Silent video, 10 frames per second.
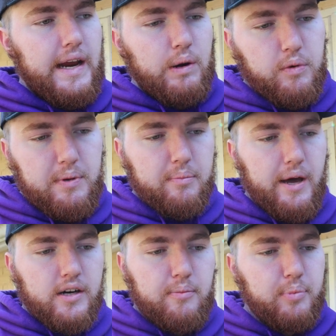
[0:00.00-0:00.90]
it would be
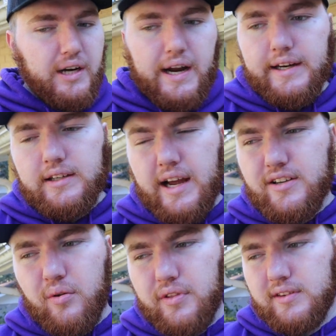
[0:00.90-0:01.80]
better, but I
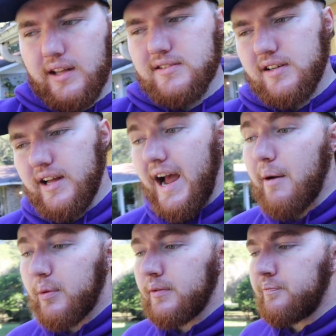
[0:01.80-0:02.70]
don't think that's gonna
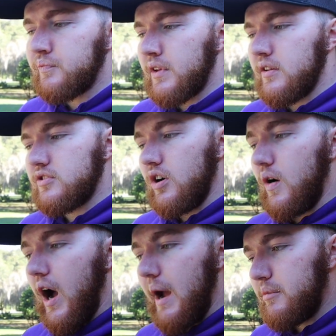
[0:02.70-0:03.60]
happen.
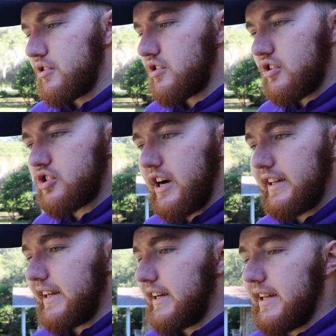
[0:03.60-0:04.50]
So I'm just gonna try
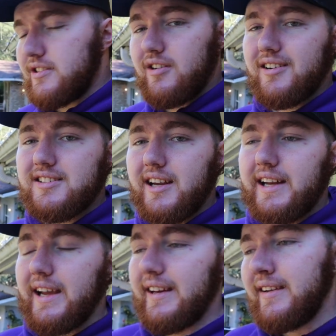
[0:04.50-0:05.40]
and get it as good as I
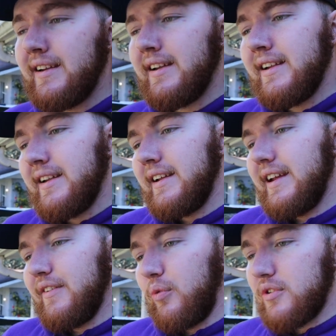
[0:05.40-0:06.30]
can.
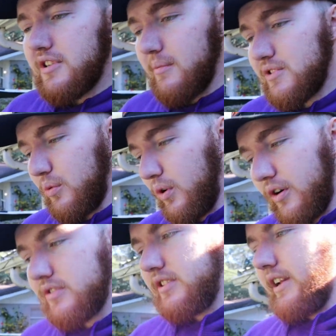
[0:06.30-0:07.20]
If worse comes to
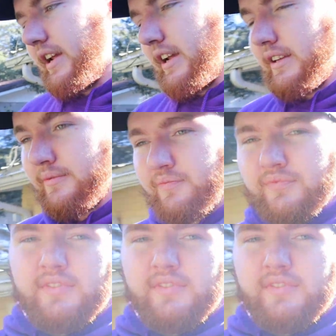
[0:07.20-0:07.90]
worse and